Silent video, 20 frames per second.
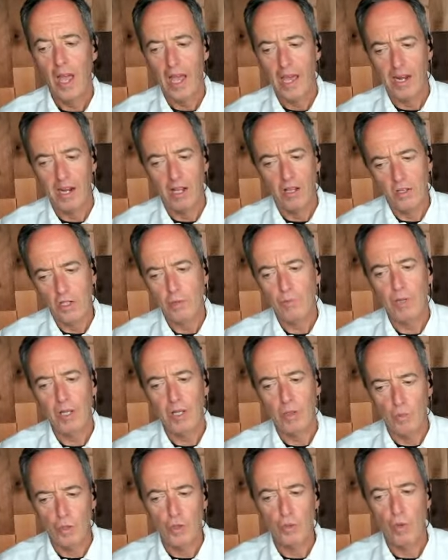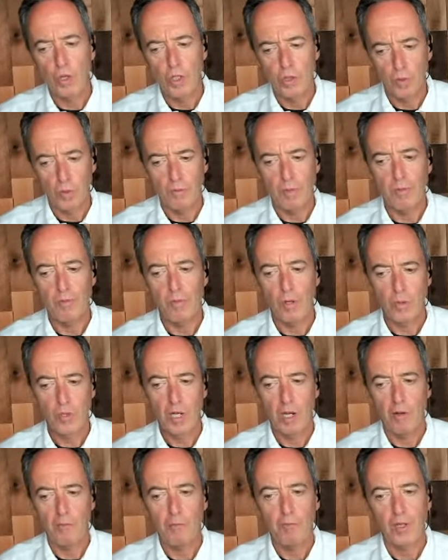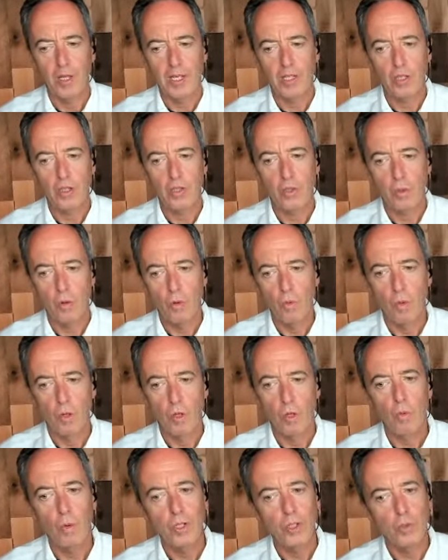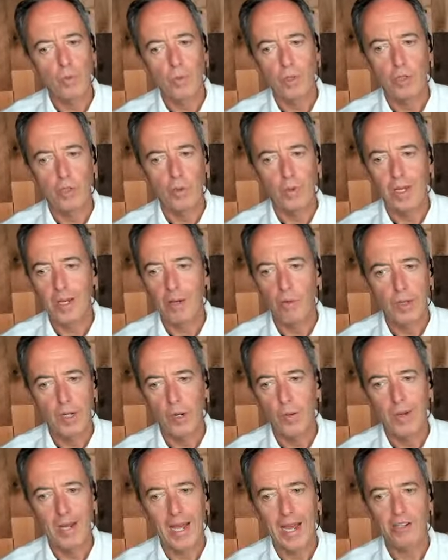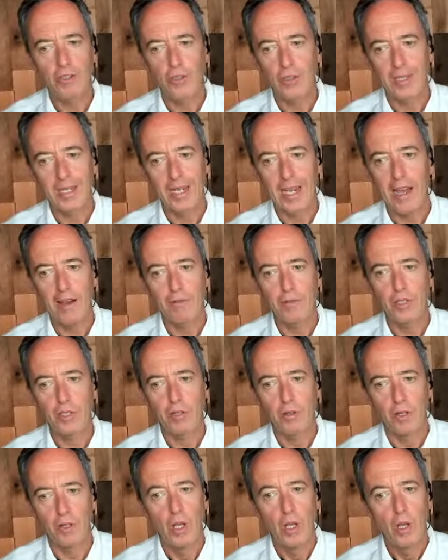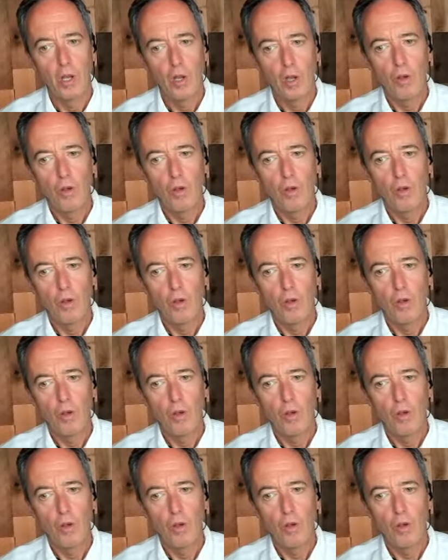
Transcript: And I'll explain which ones will be most helpful. Like the soul work, once we do that, we don't actually have to